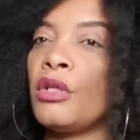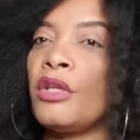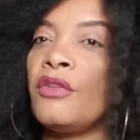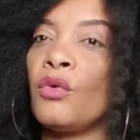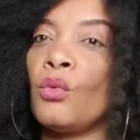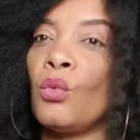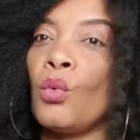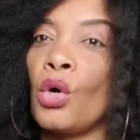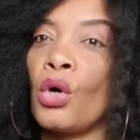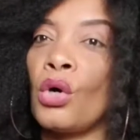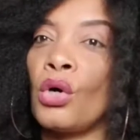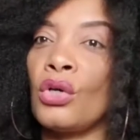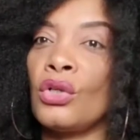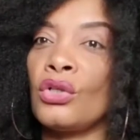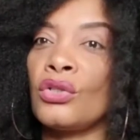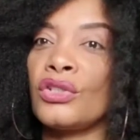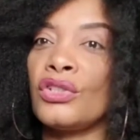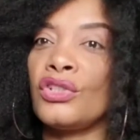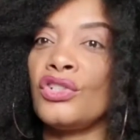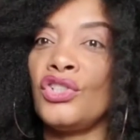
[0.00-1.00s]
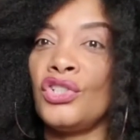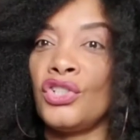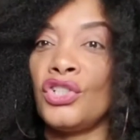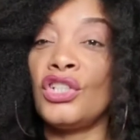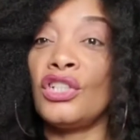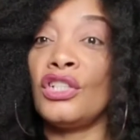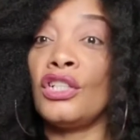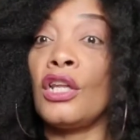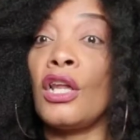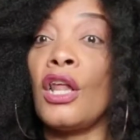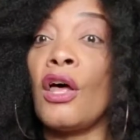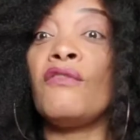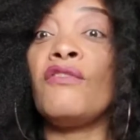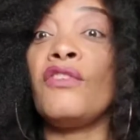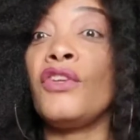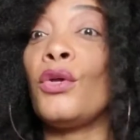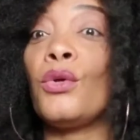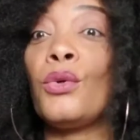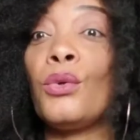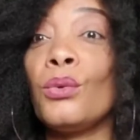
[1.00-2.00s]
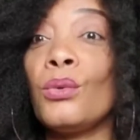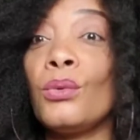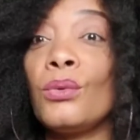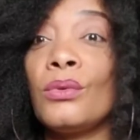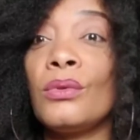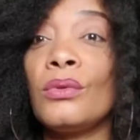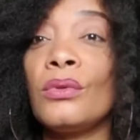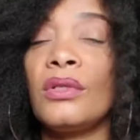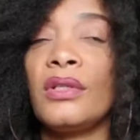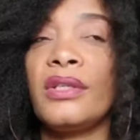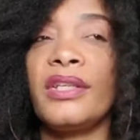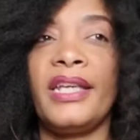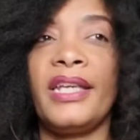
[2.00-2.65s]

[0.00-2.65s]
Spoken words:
people in the world should love you.